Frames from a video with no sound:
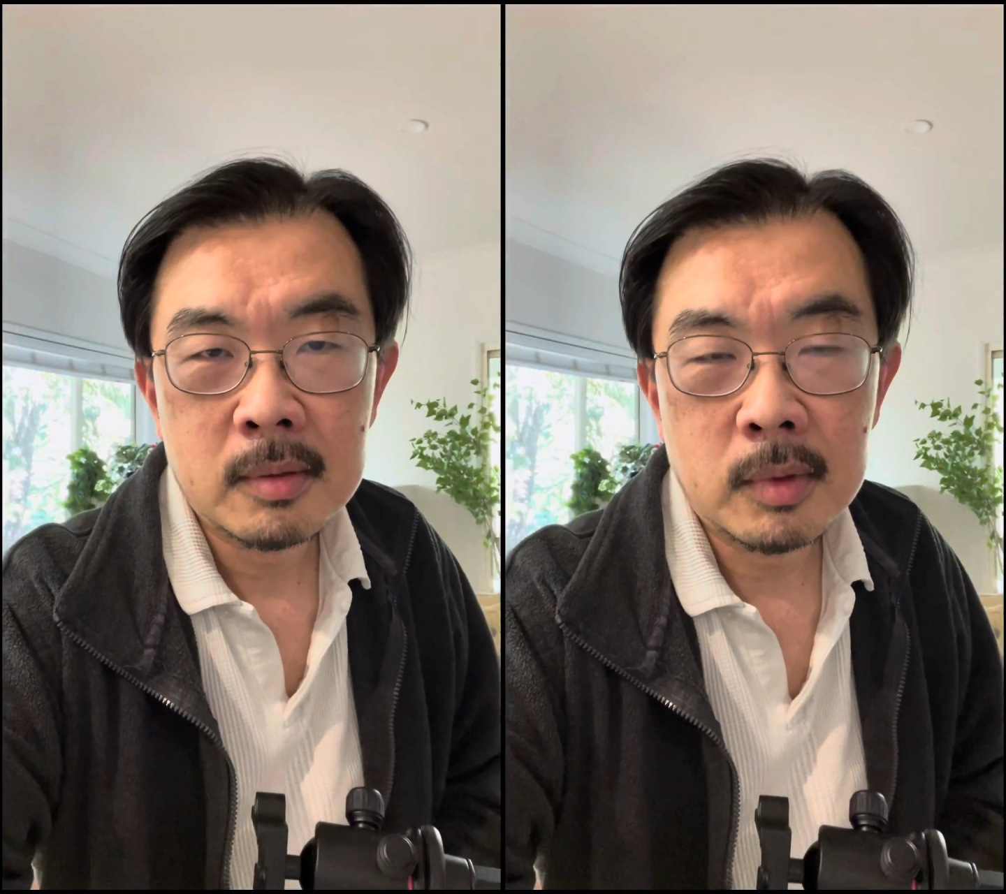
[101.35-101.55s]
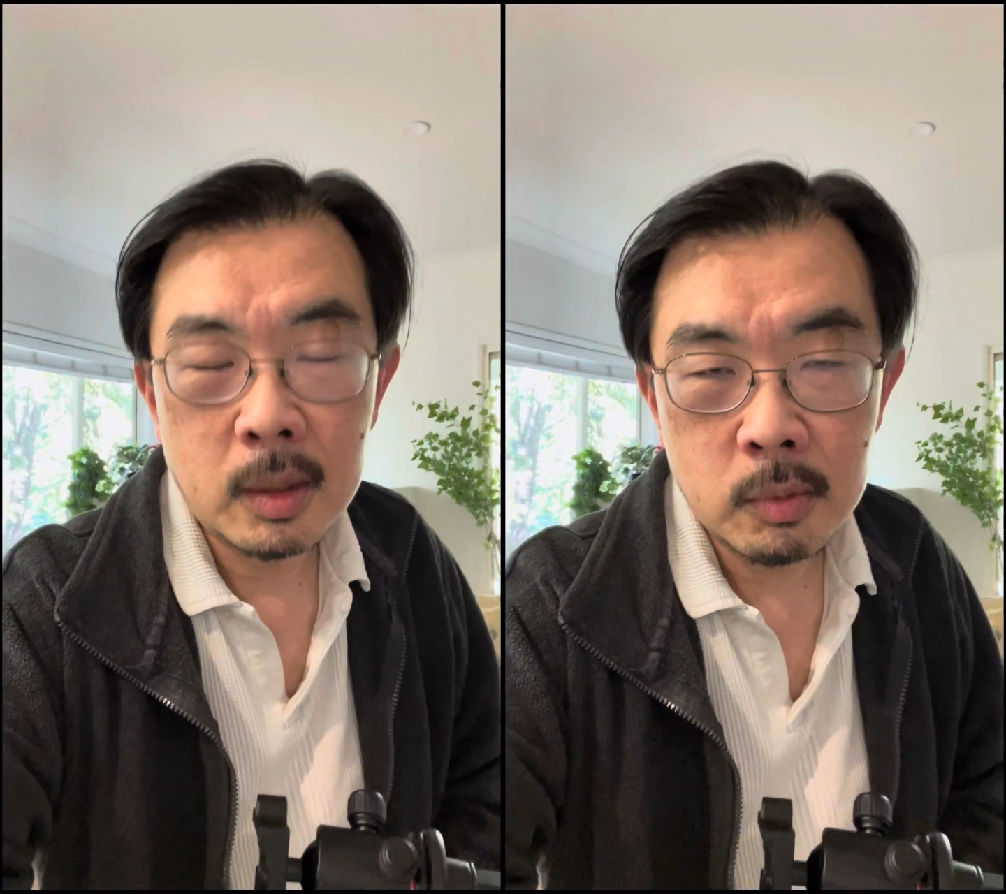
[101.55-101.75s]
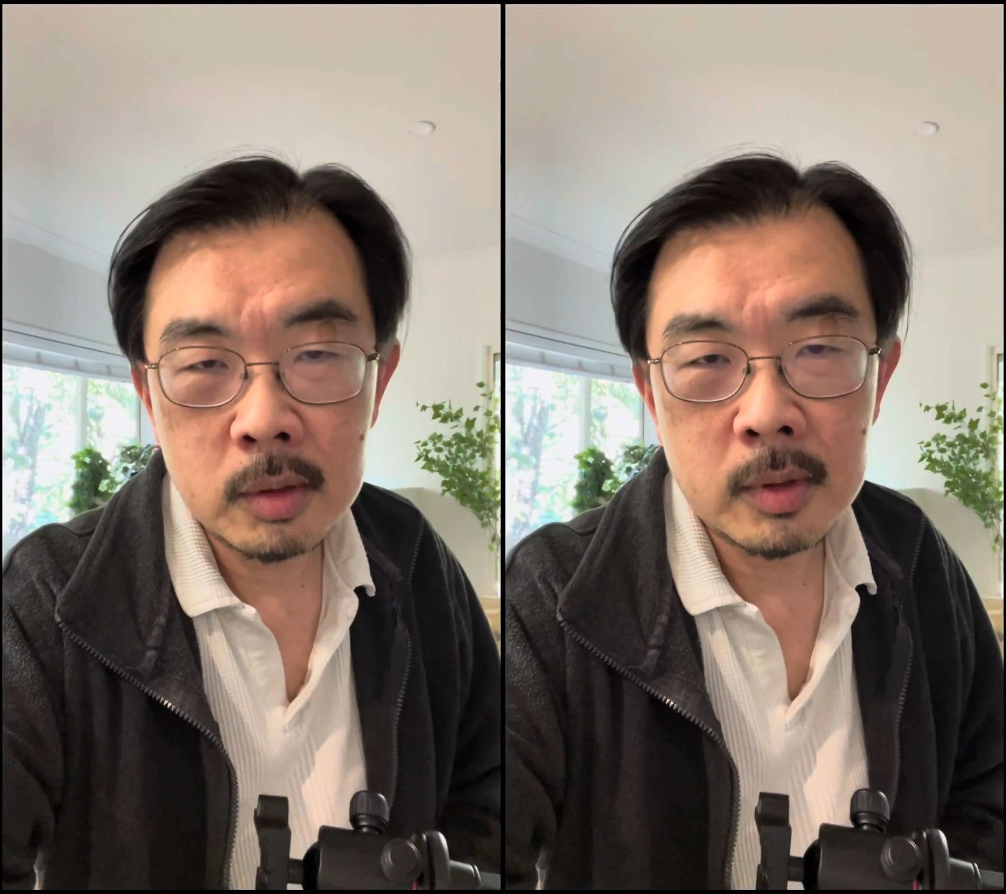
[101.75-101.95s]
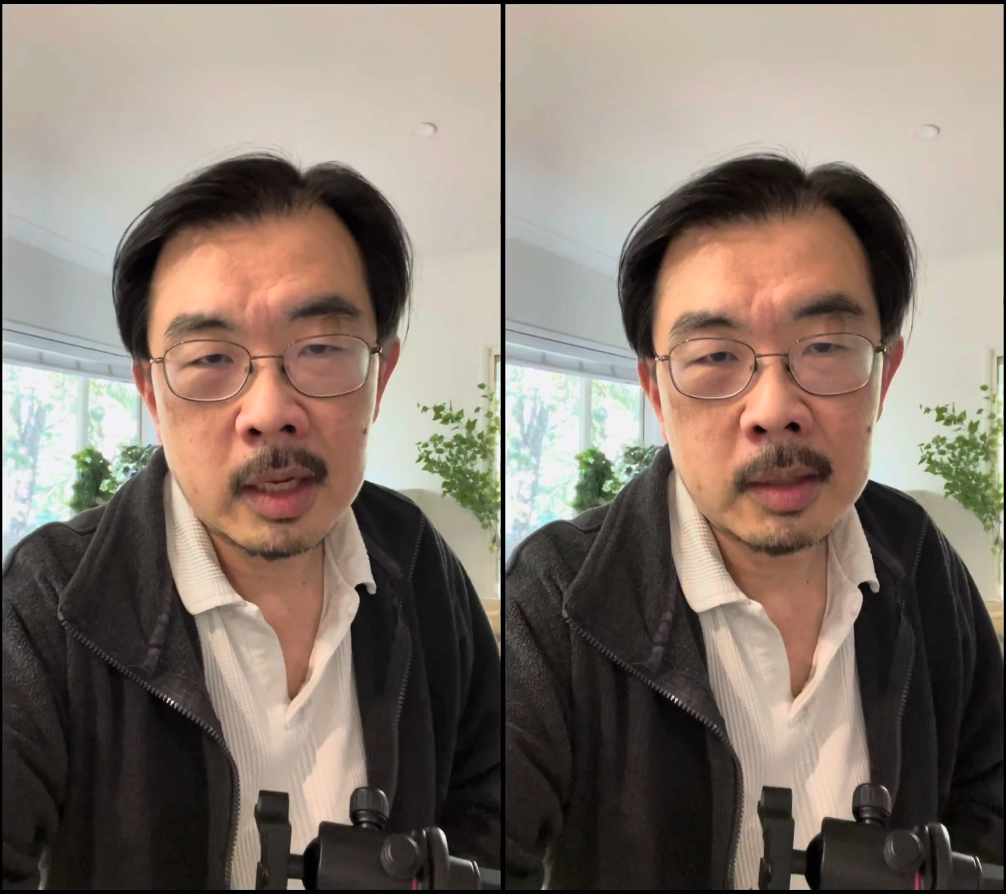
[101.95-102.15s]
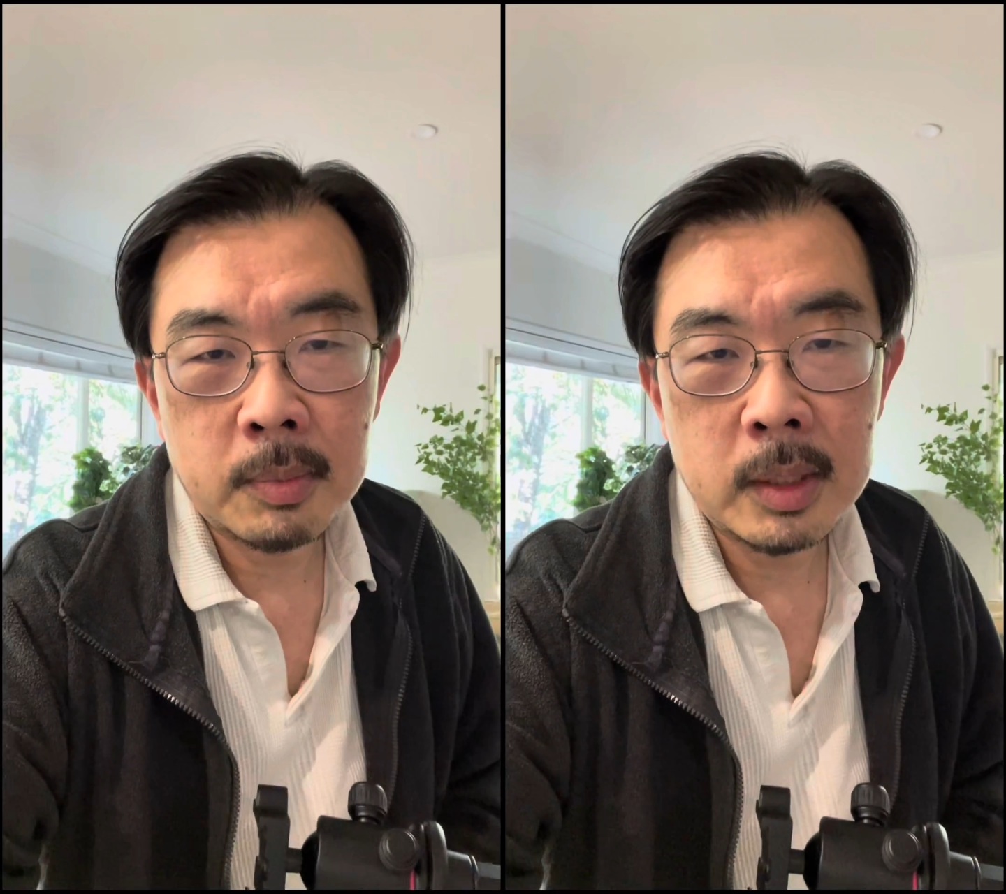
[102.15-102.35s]
When I work with
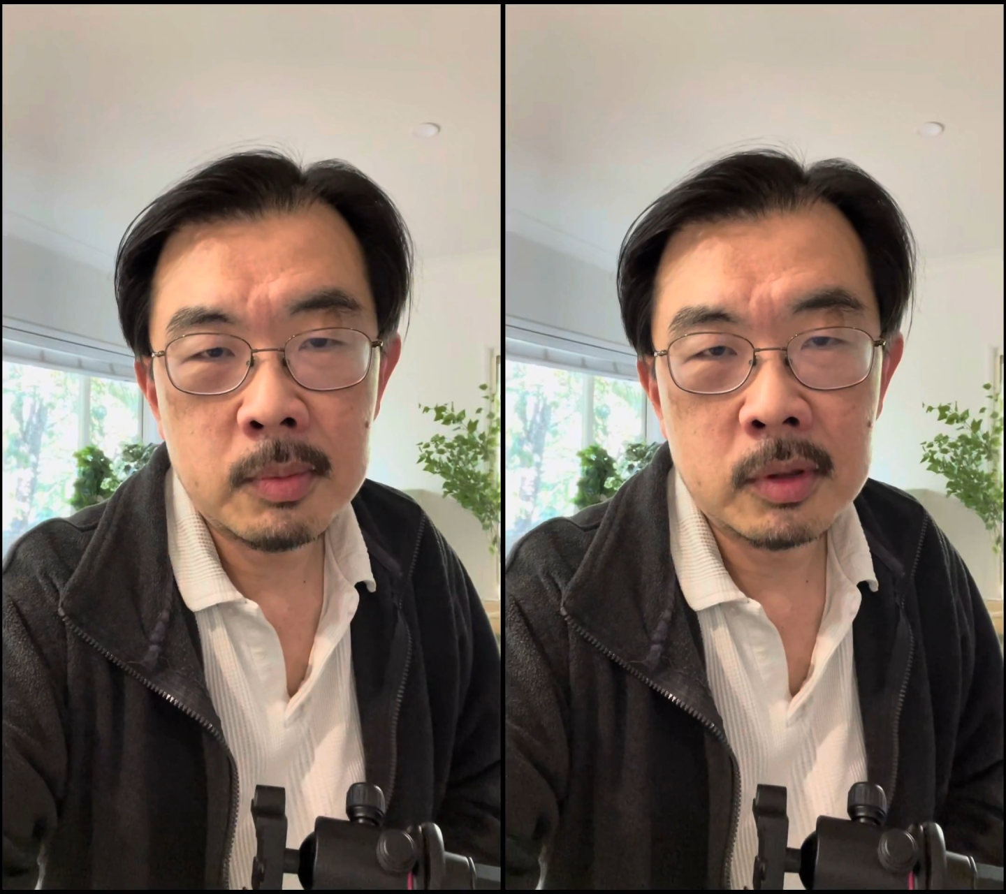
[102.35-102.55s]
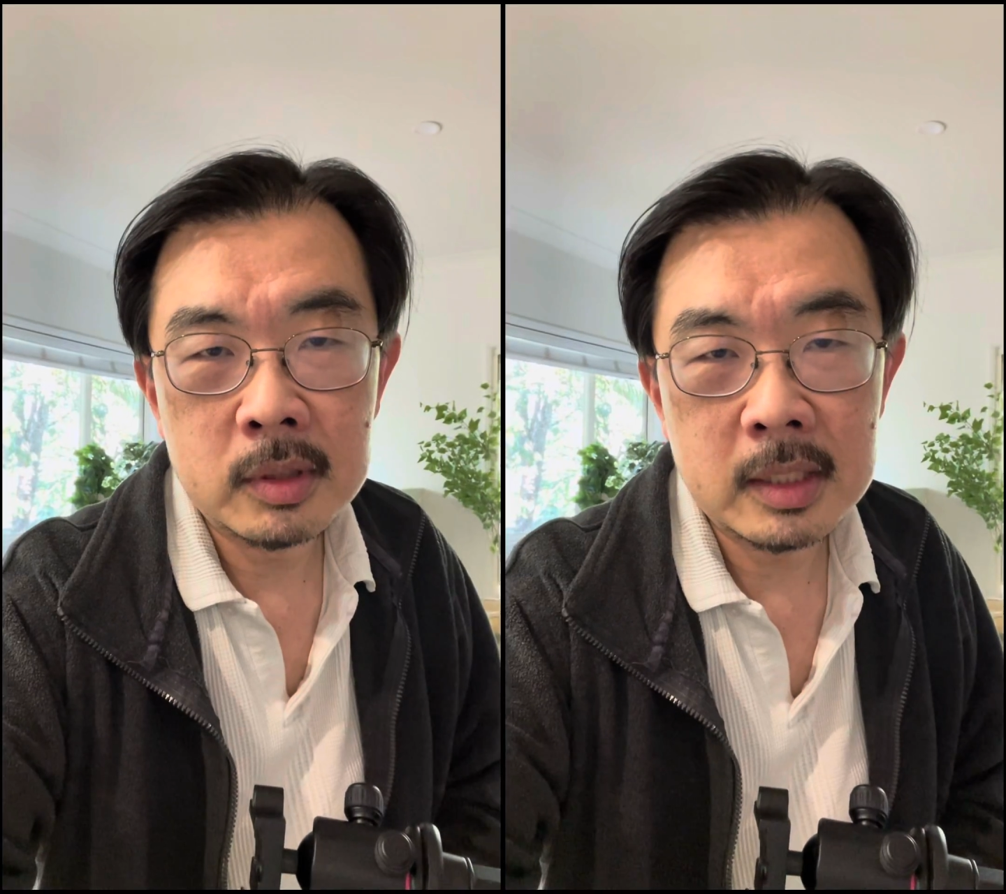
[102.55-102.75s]
other people,